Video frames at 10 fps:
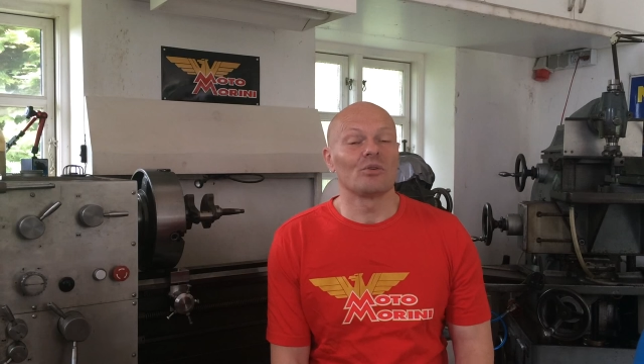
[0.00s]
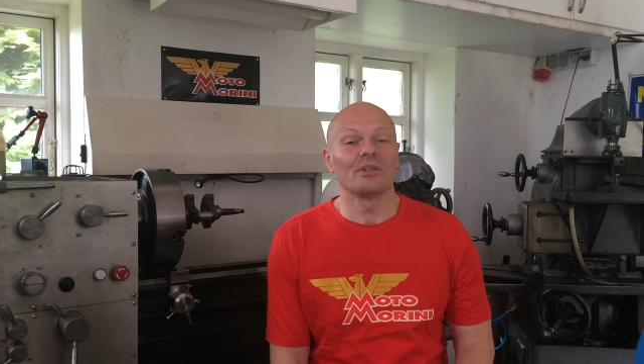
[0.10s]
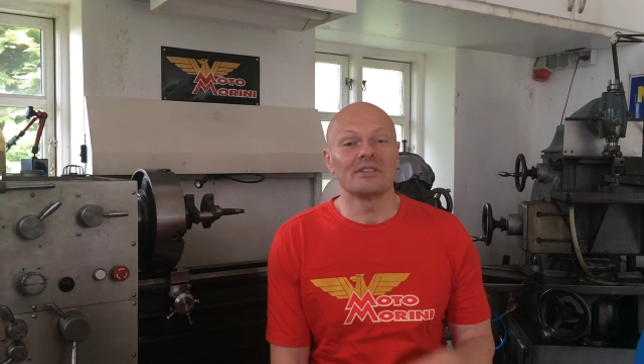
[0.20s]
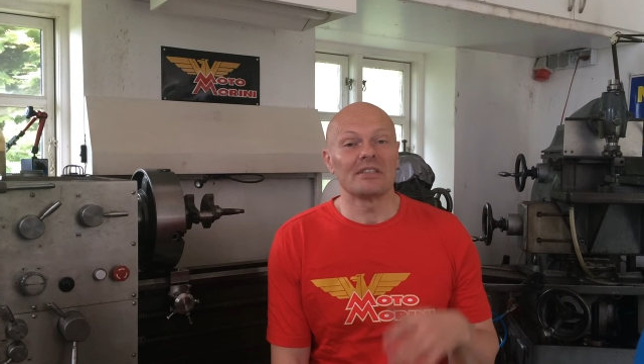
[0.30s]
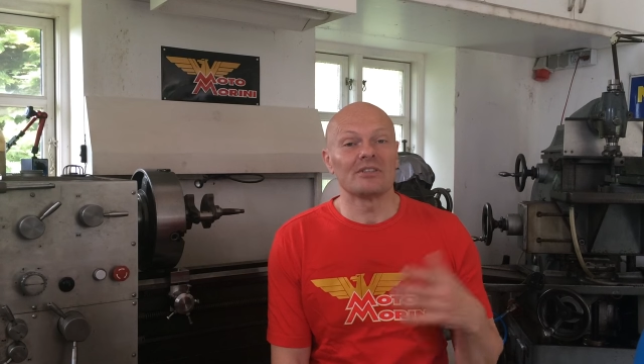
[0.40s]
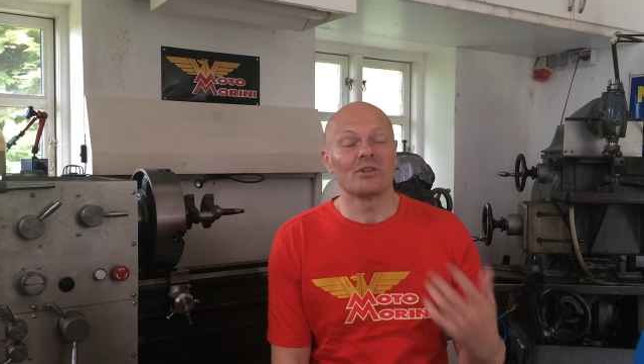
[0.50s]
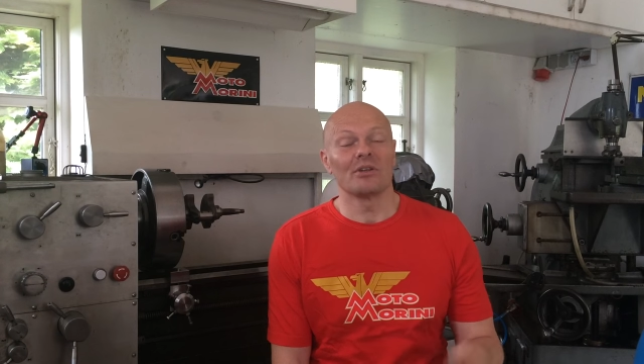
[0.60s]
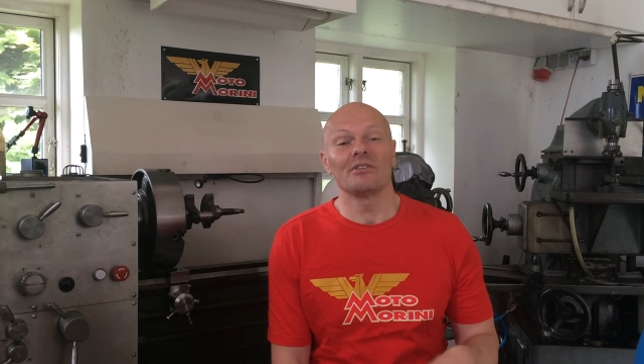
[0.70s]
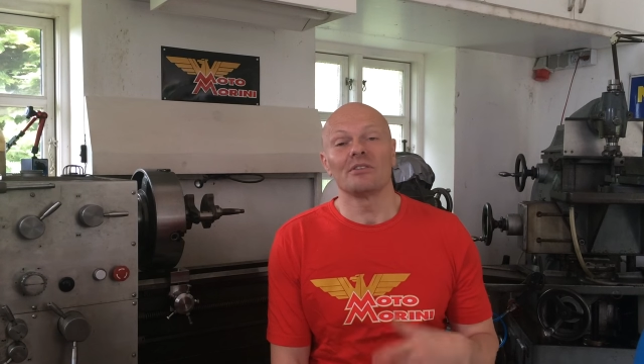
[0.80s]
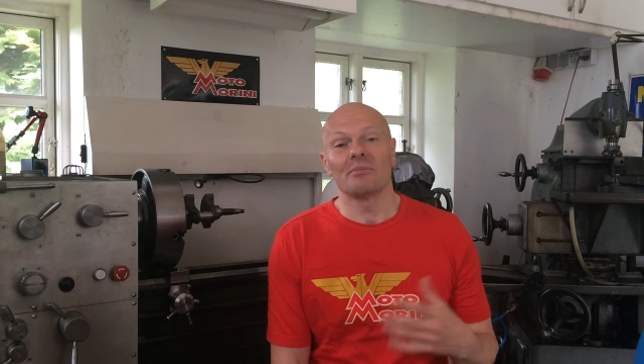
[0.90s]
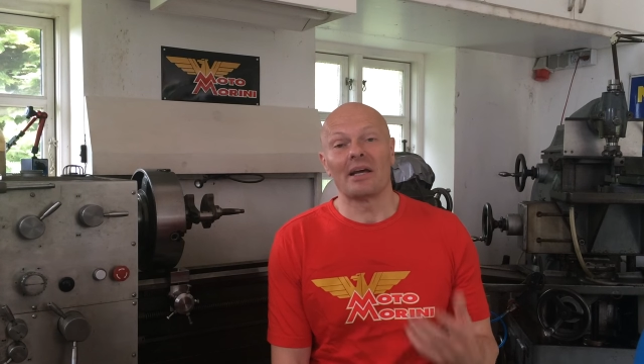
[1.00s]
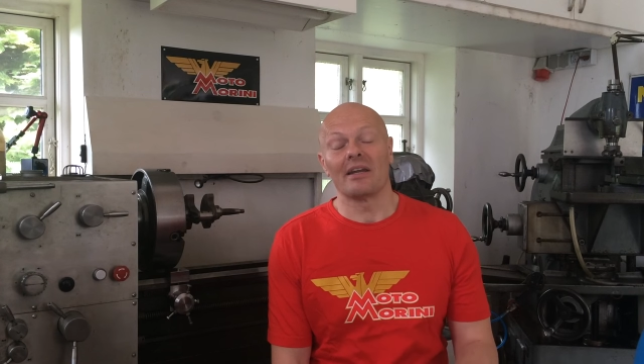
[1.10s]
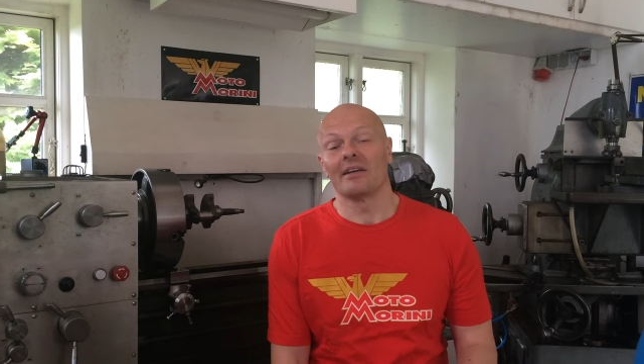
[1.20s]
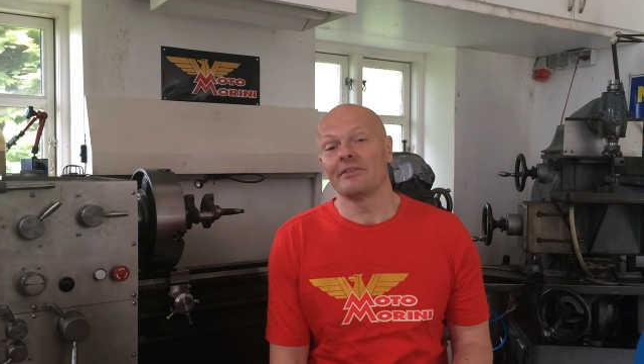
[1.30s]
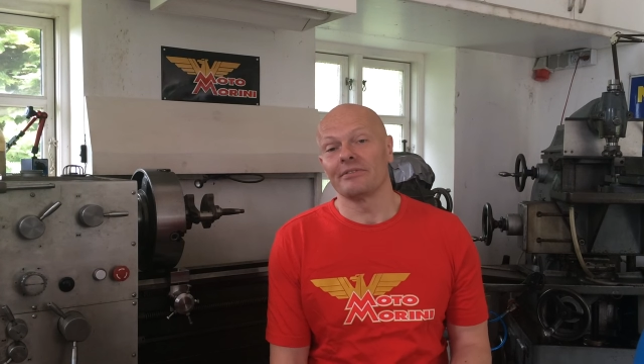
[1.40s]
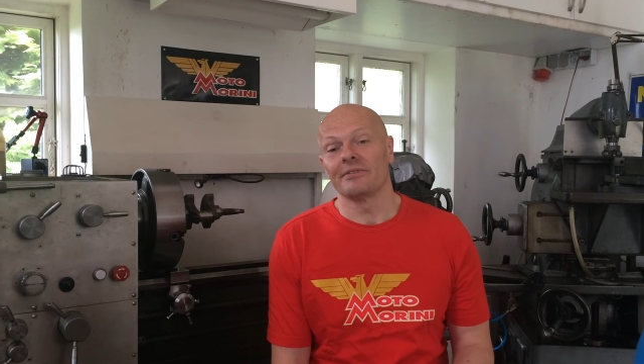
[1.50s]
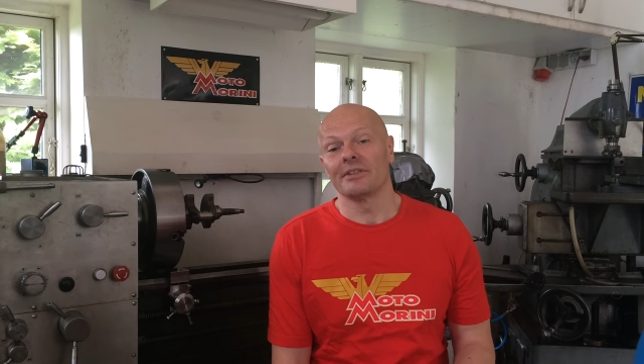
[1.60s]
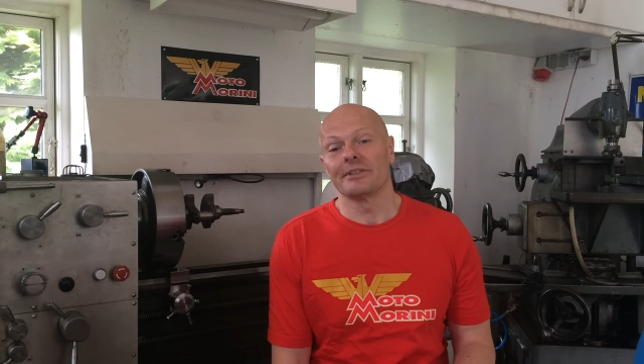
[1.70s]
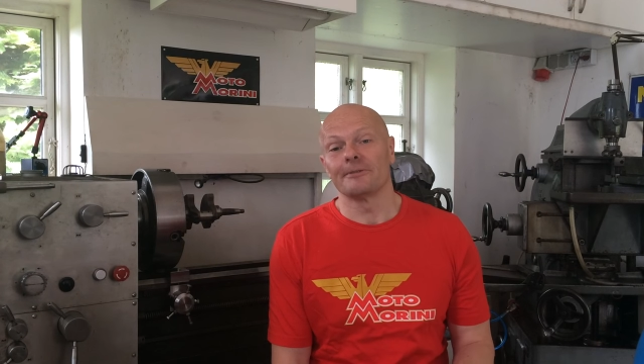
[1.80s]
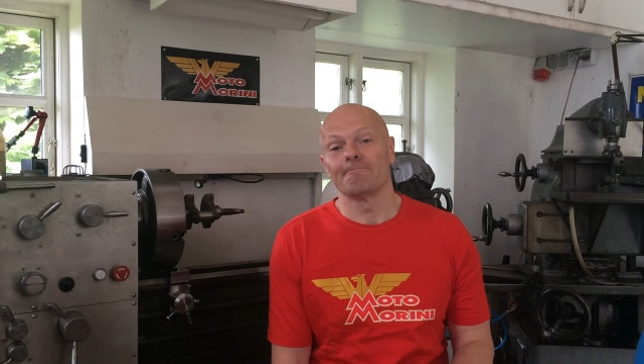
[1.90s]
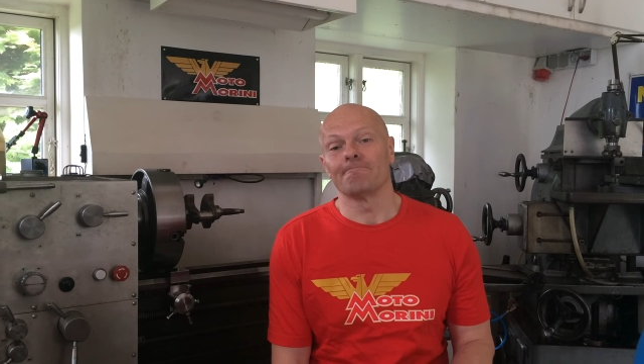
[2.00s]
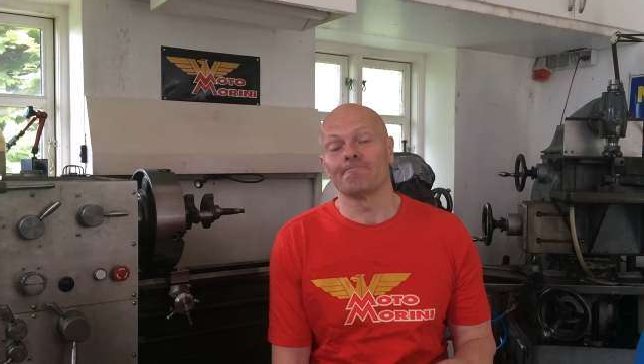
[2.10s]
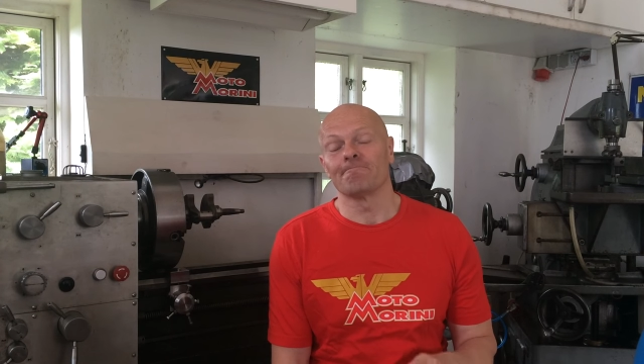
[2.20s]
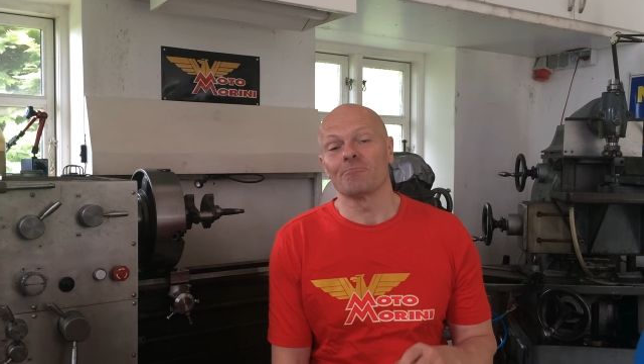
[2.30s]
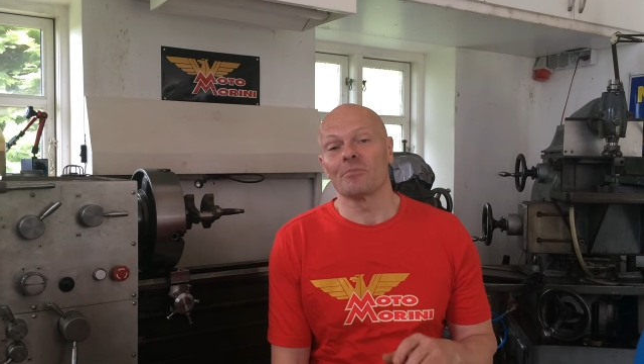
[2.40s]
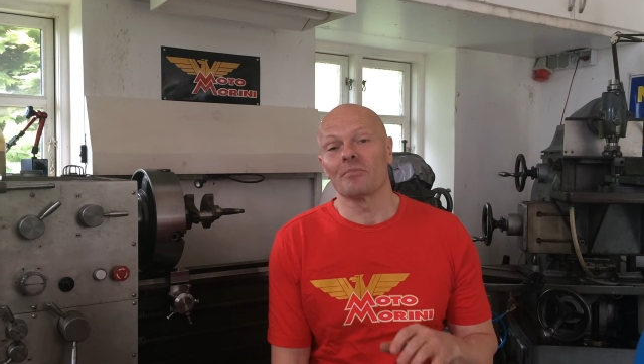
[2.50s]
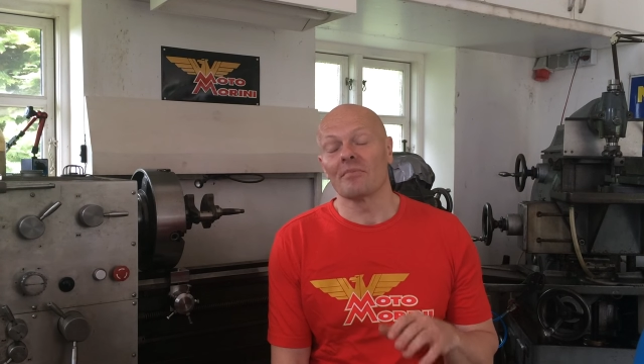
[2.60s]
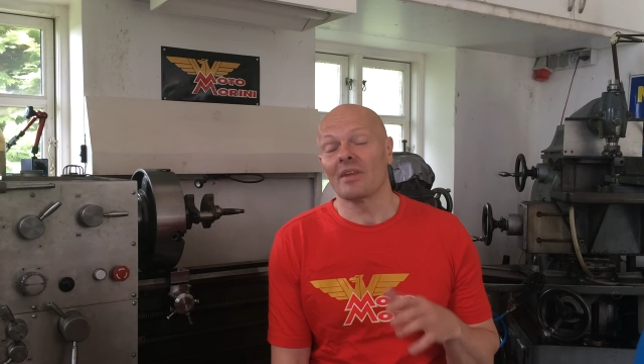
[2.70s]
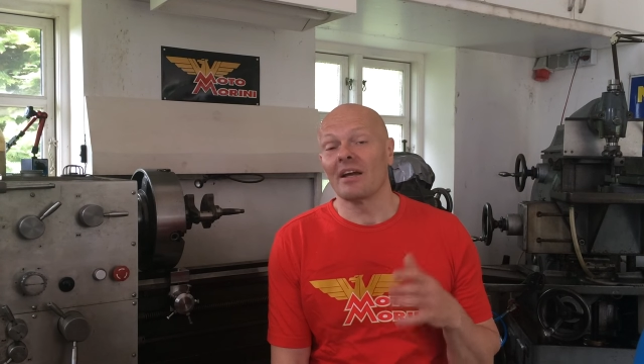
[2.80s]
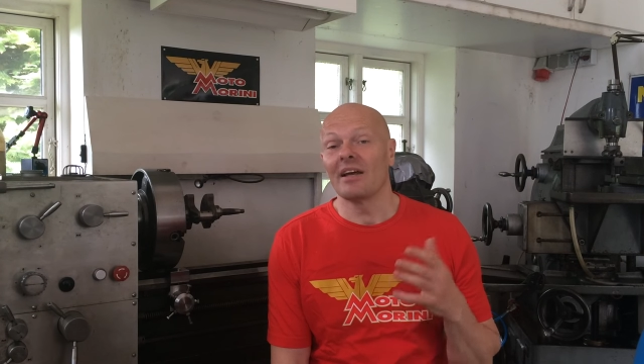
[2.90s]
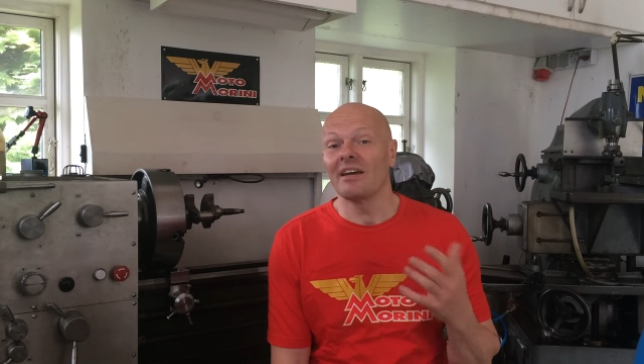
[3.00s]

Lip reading: twists and turns in my life, I